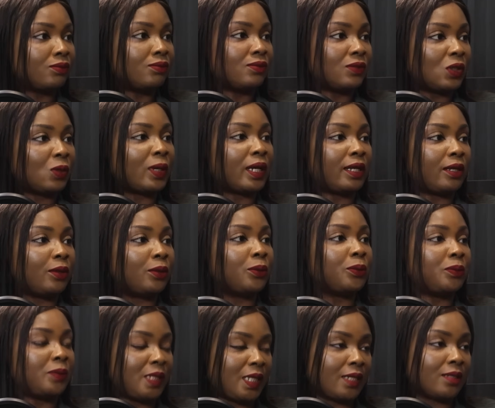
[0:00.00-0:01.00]
Quite low,
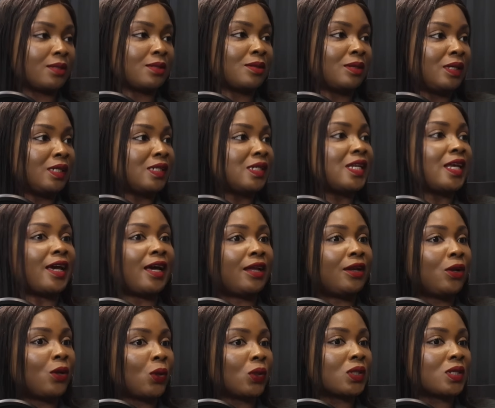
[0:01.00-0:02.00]
yes. They are
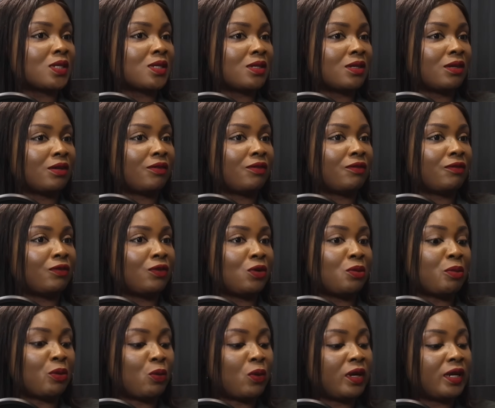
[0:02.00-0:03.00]
not,
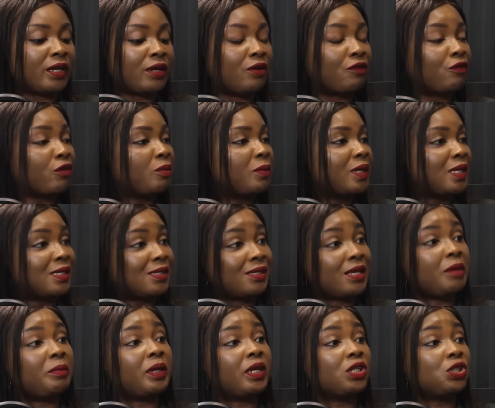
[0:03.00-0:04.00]
number one, they're not from the
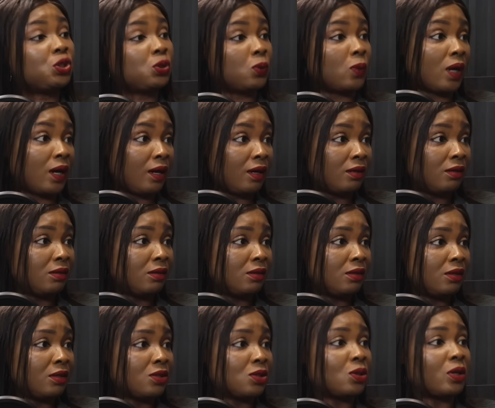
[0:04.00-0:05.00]
same issuer.
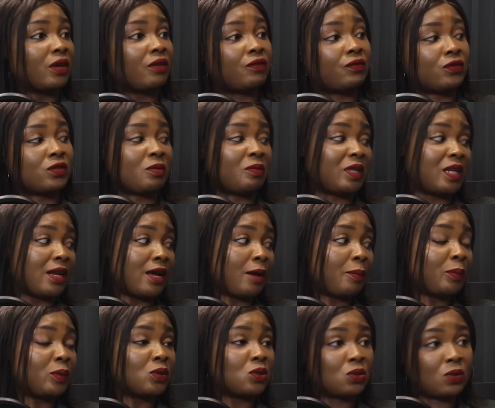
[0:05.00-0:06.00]
So if something
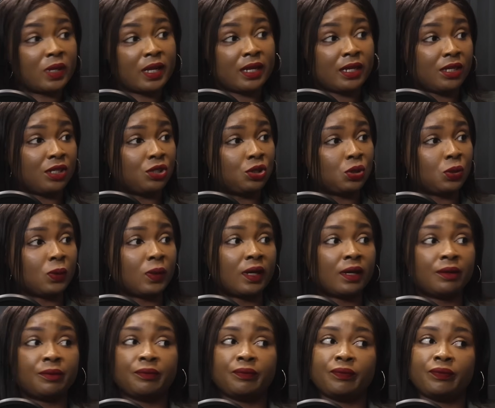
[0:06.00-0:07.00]
happens to that issuer,
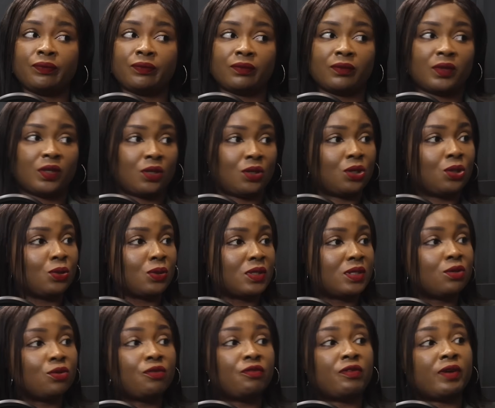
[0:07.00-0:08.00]
you're
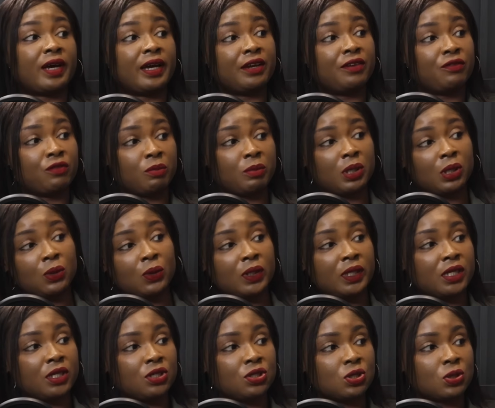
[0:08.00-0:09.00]
still fine from the other
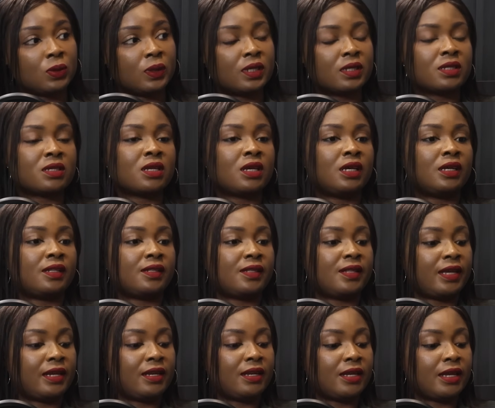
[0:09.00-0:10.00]
issuers.
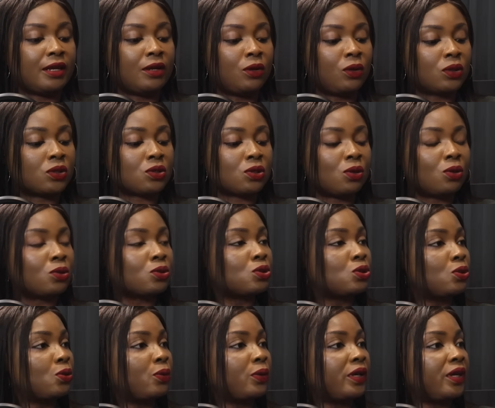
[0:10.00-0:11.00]
Then they're not
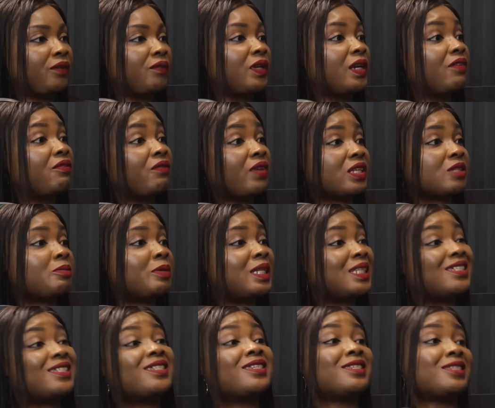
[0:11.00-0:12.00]
also even
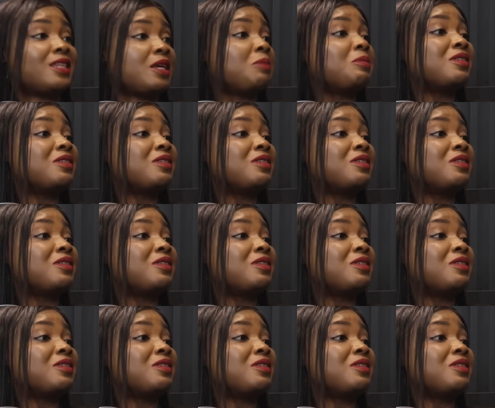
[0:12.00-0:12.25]
investment in the same